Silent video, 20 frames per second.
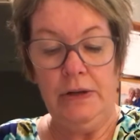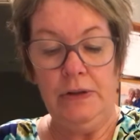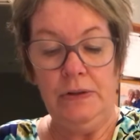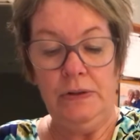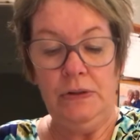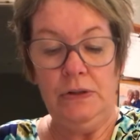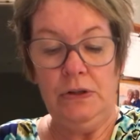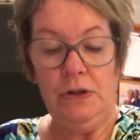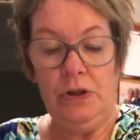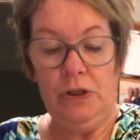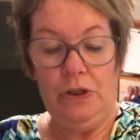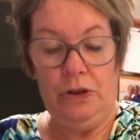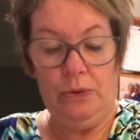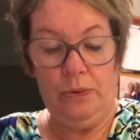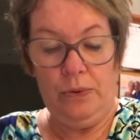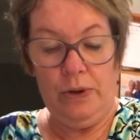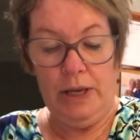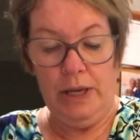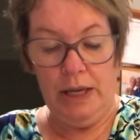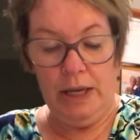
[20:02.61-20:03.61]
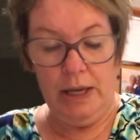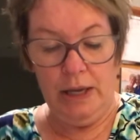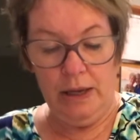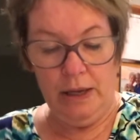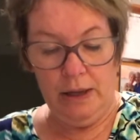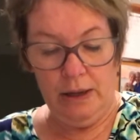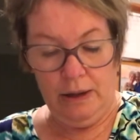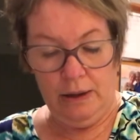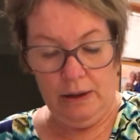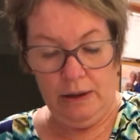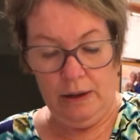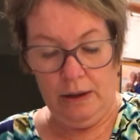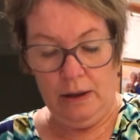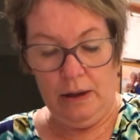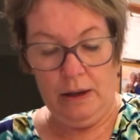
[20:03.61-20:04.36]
I used 3